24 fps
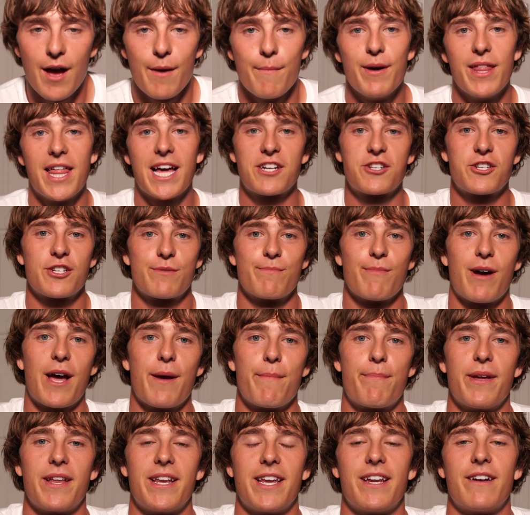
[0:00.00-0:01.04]
But that's just my
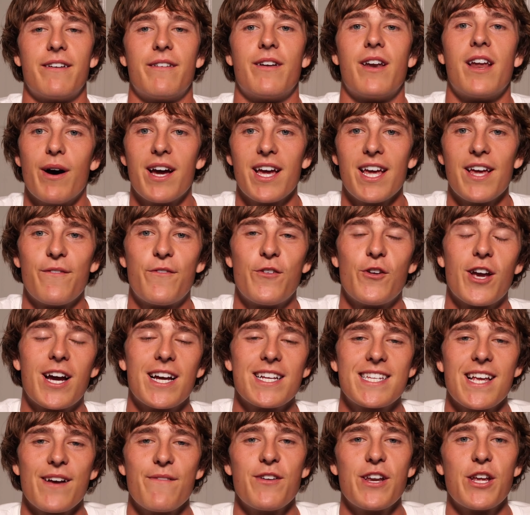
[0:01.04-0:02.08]
opinion. But if you
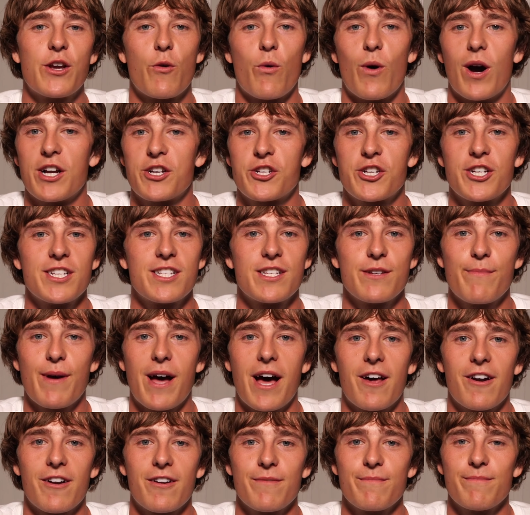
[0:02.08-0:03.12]
guys have any questions
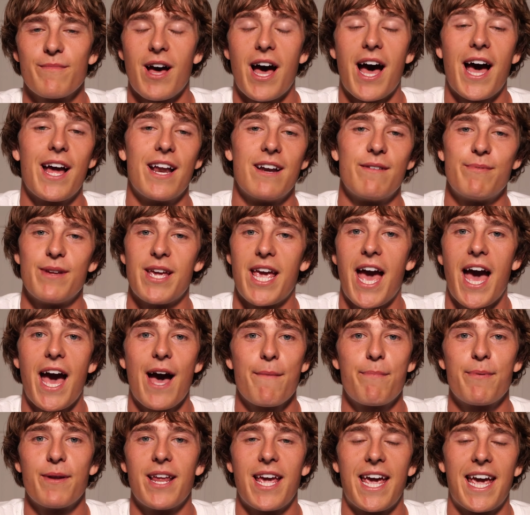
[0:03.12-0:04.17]
about them, I'd be
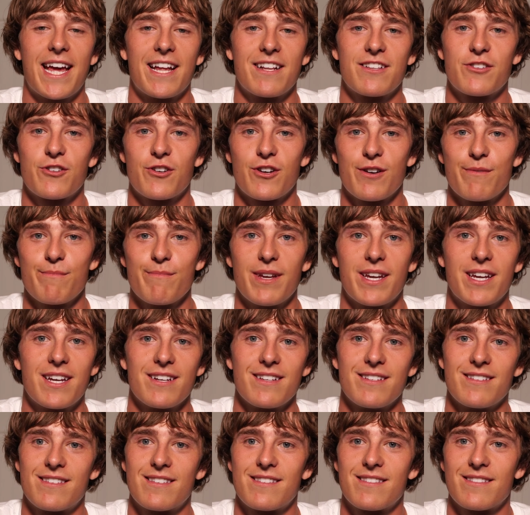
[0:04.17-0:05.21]
happy to answer them
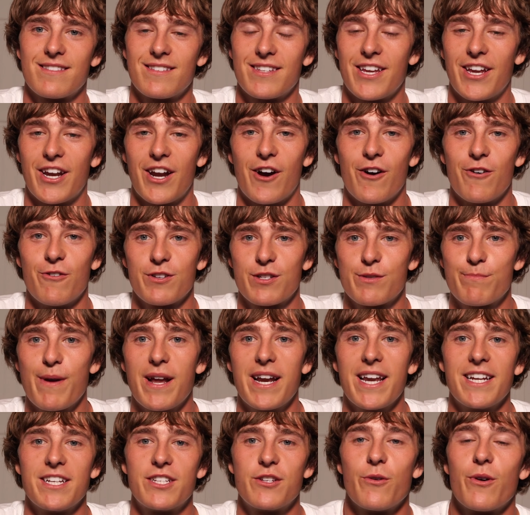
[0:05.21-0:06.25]
because, you know,
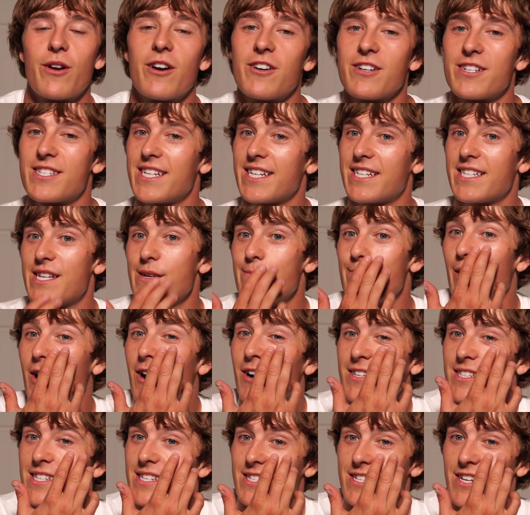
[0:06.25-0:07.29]
spending 260
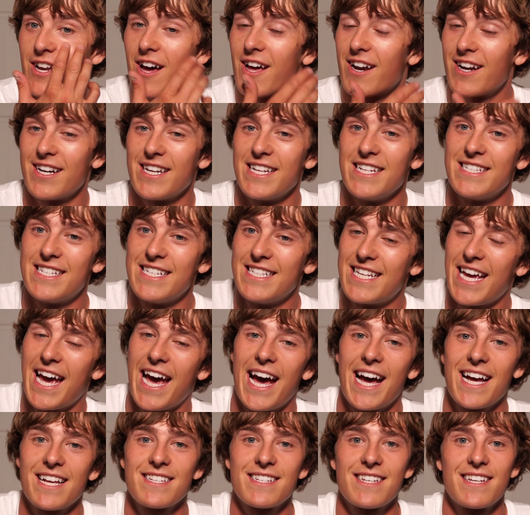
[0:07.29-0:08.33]
bucks is not an easy
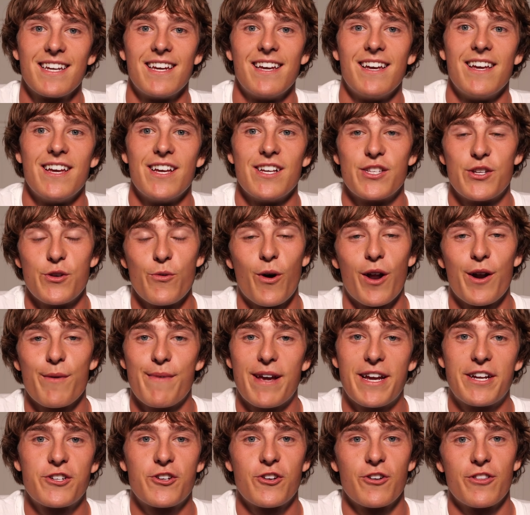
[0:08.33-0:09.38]
task. So you want to
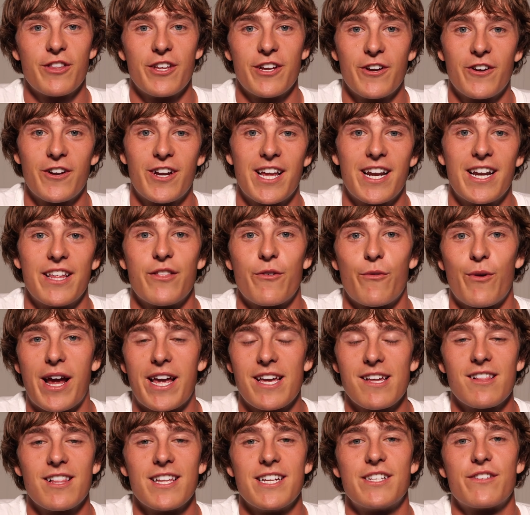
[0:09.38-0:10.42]
make sure that you're getting the
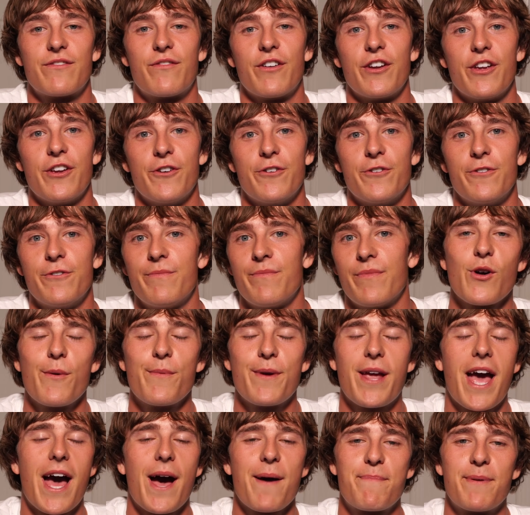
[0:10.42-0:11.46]
right cleats for you. So I'll
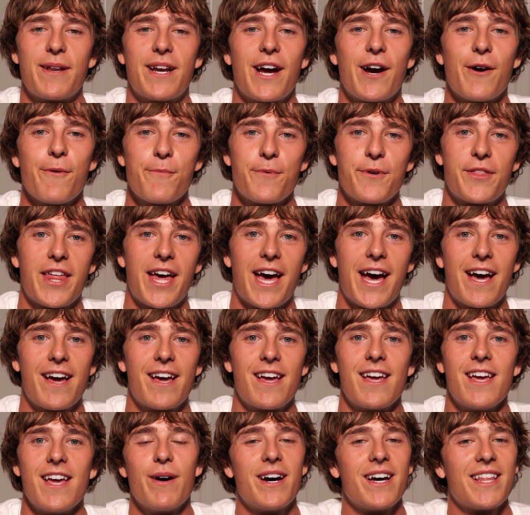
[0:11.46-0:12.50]
be happy to help with
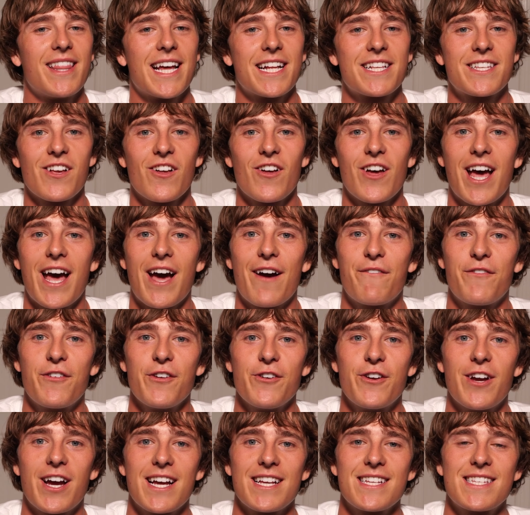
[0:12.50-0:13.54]
that. But that's all I have for
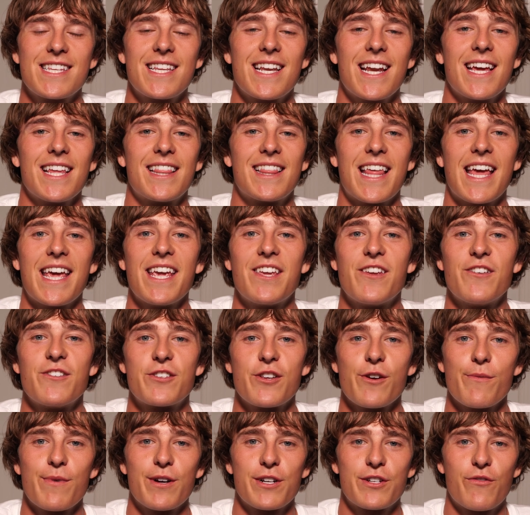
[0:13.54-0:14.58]
you guys today. Thank you
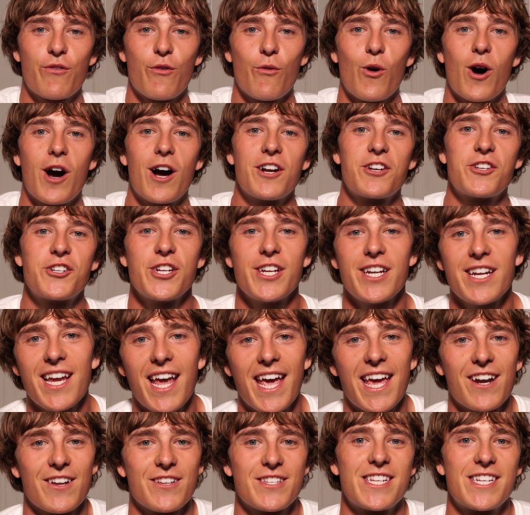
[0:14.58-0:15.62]
so much for watching, and I'll